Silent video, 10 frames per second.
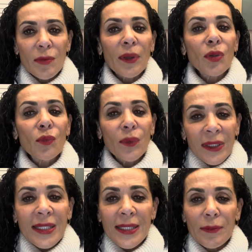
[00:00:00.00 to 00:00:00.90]
but you
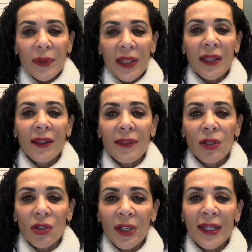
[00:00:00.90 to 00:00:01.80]
will see blood in the
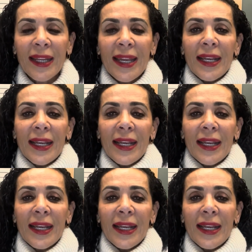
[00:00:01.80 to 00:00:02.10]
urine